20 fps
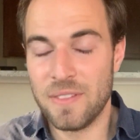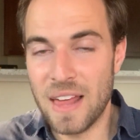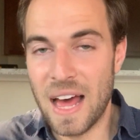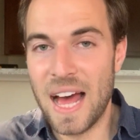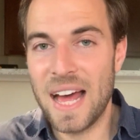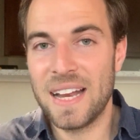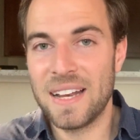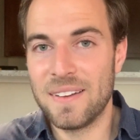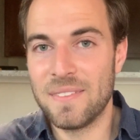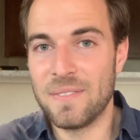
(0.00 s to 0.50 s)

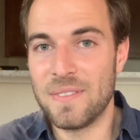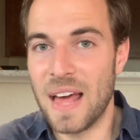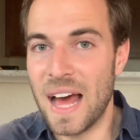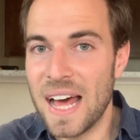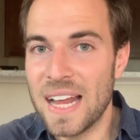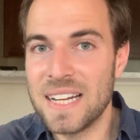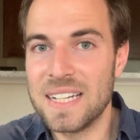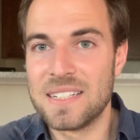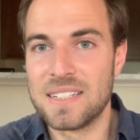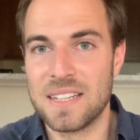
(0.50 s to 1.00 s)
That
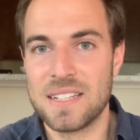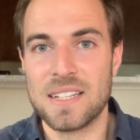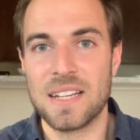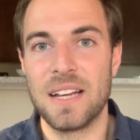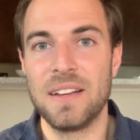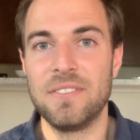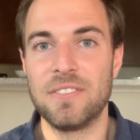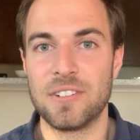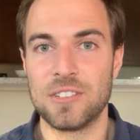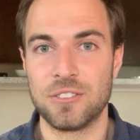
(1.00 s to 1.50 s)
that is the
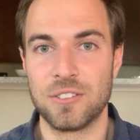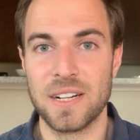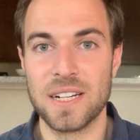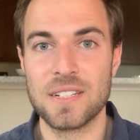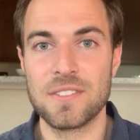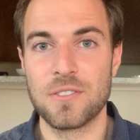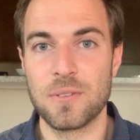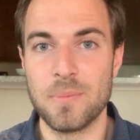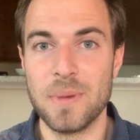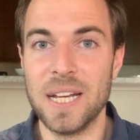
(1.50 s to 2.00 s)
site for
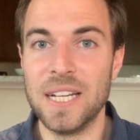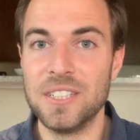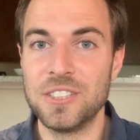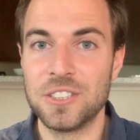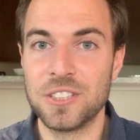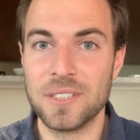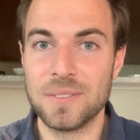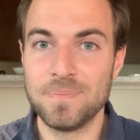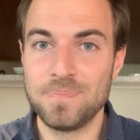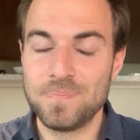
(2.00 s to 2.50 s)

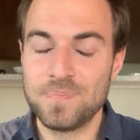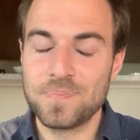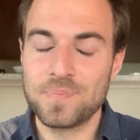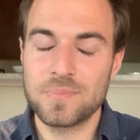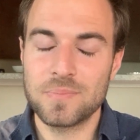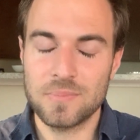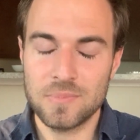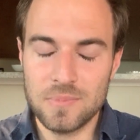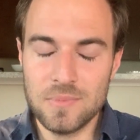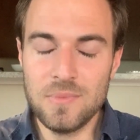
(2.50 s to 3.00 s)
transformation.
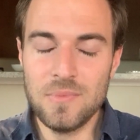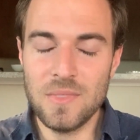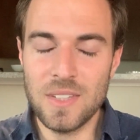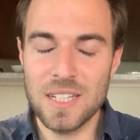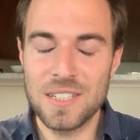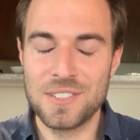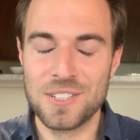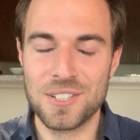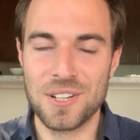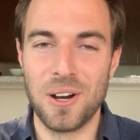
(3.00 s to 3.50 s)

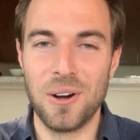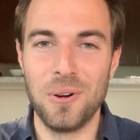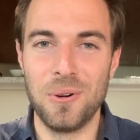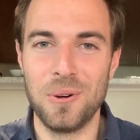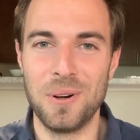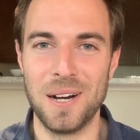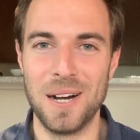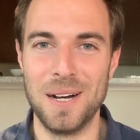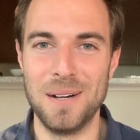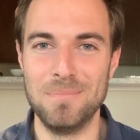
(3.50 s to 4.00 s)

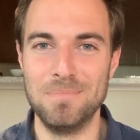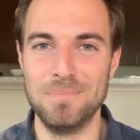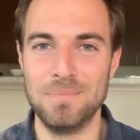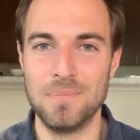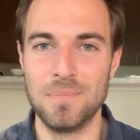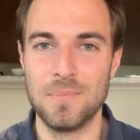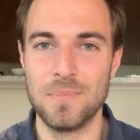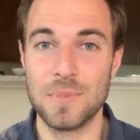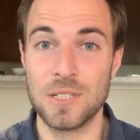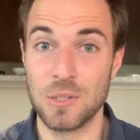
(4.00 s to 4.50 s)
So um,
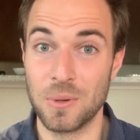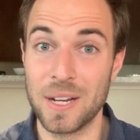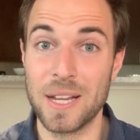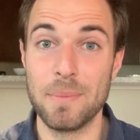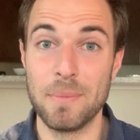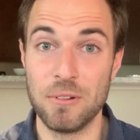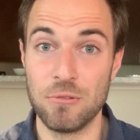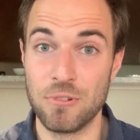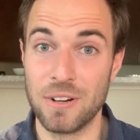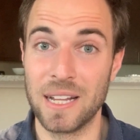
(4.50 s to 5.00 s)
so it
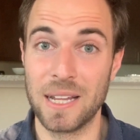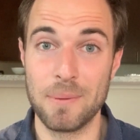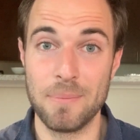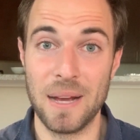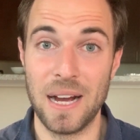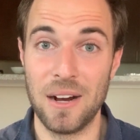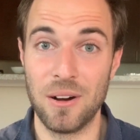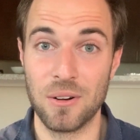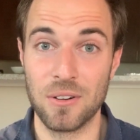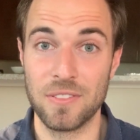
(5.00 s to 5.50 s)
can be really
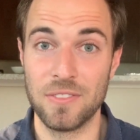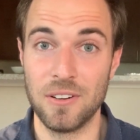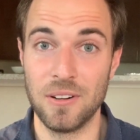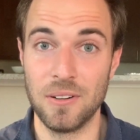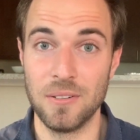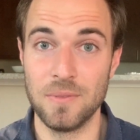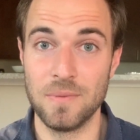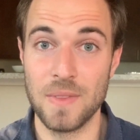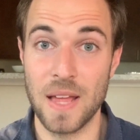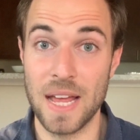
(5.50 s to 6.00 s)

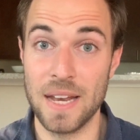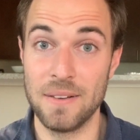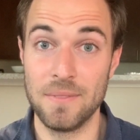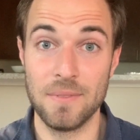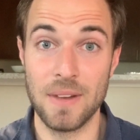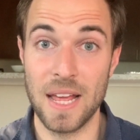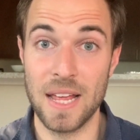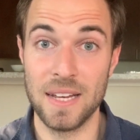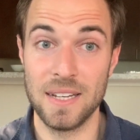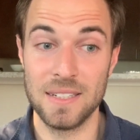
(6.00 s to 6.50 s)
powerful
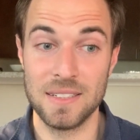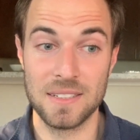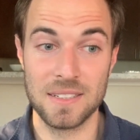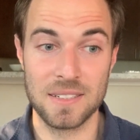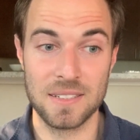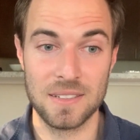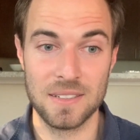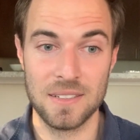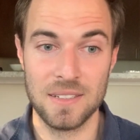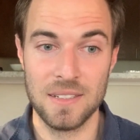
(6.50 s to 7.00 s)
and and
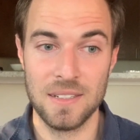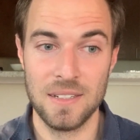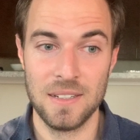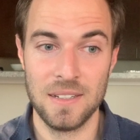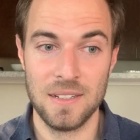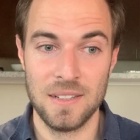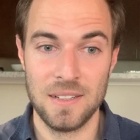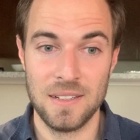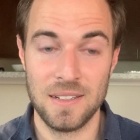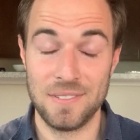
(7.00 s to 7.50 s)

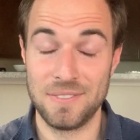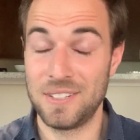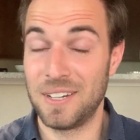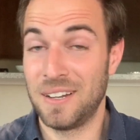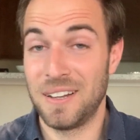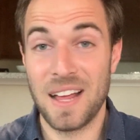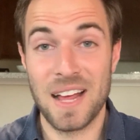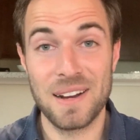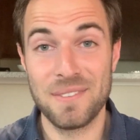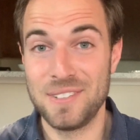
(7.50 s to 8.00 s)

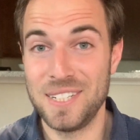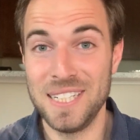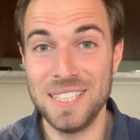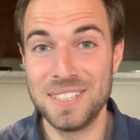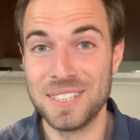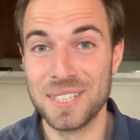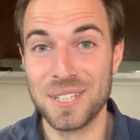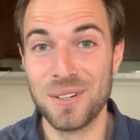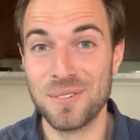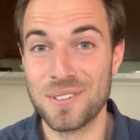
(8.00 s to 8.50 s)
done a lot of
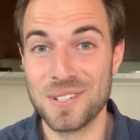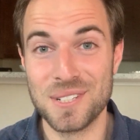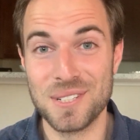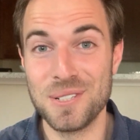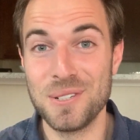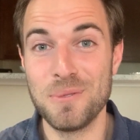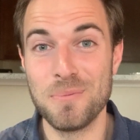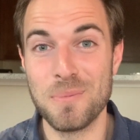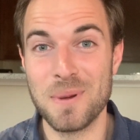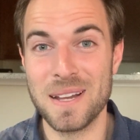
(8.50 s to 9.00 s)
teaching over
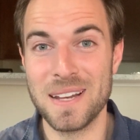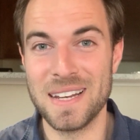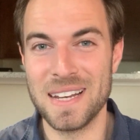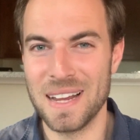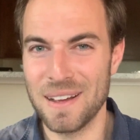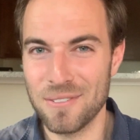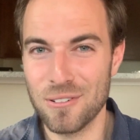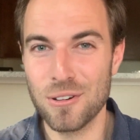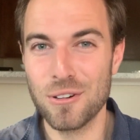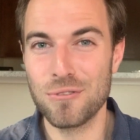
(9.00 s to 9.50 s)
Zoom, but
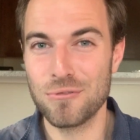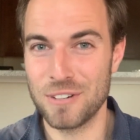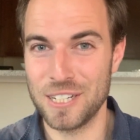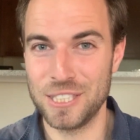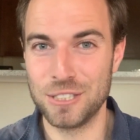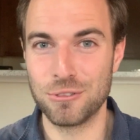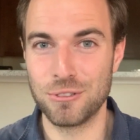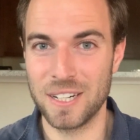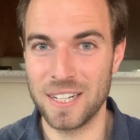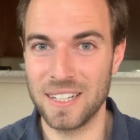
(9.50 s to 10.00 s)
never a
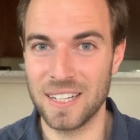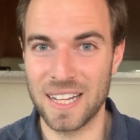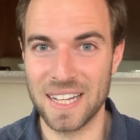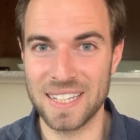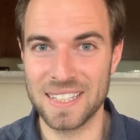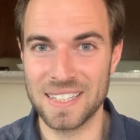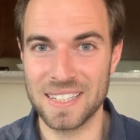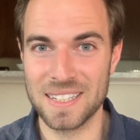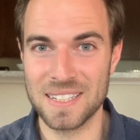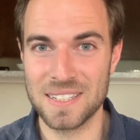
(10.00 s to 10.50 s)
retreat
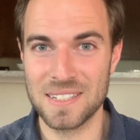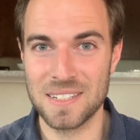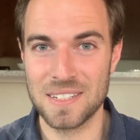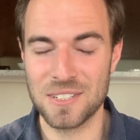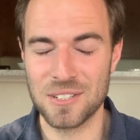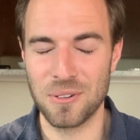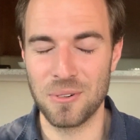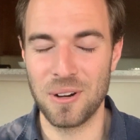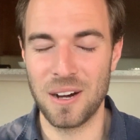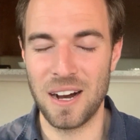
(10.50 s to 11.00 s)
like this.
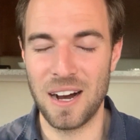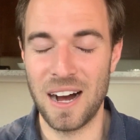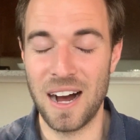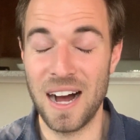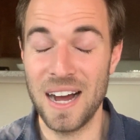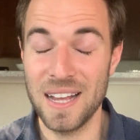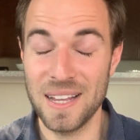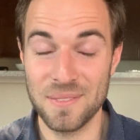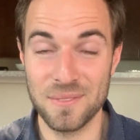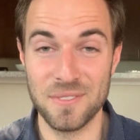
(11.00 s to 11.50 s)
So
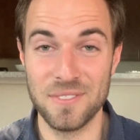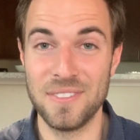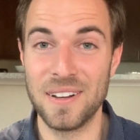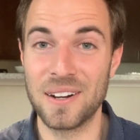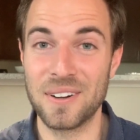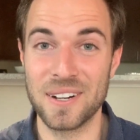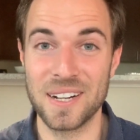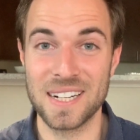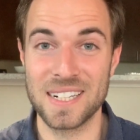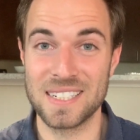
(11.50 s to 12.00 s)
I am
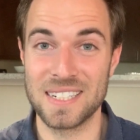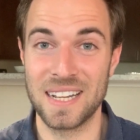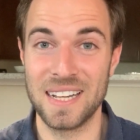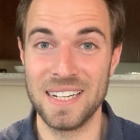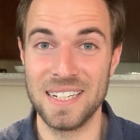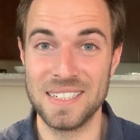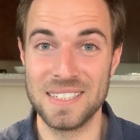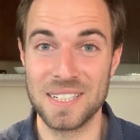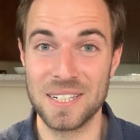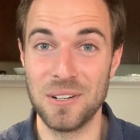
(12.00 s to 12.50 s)
very
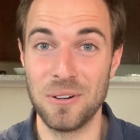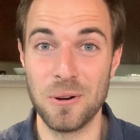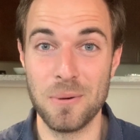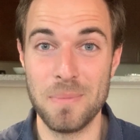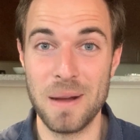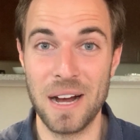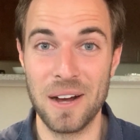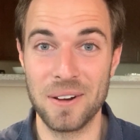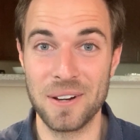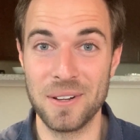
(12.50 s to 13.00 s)
excited to go
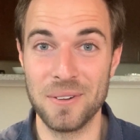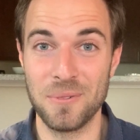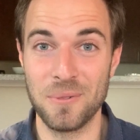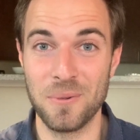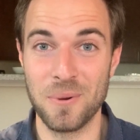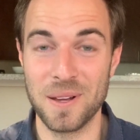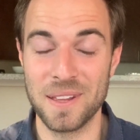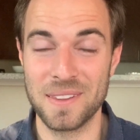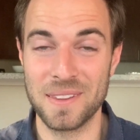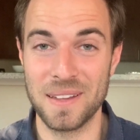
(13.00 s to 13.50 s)
about it
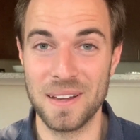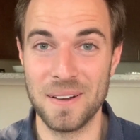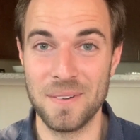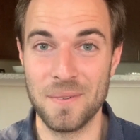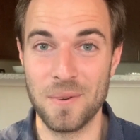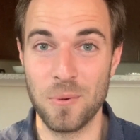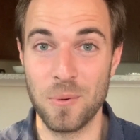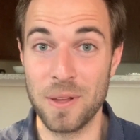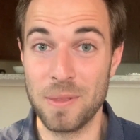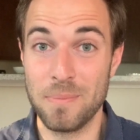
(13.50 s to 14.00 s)
with, uh,
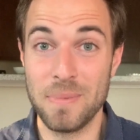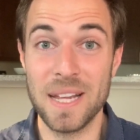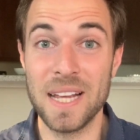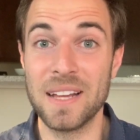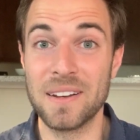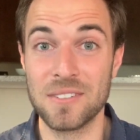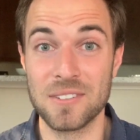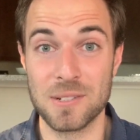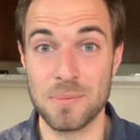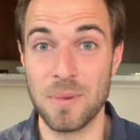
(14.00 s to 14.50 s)
with
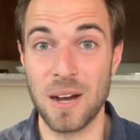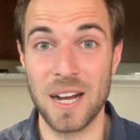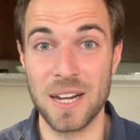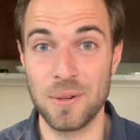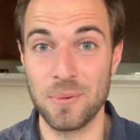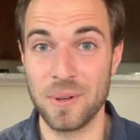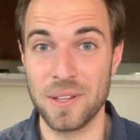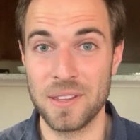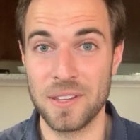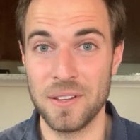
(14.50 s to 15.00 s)
Beginner's
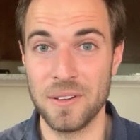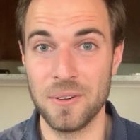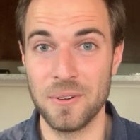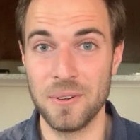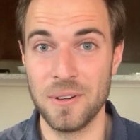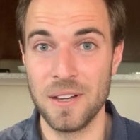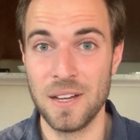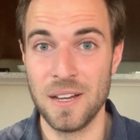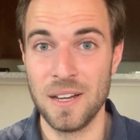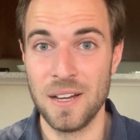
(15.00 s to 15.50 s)
Mind with you.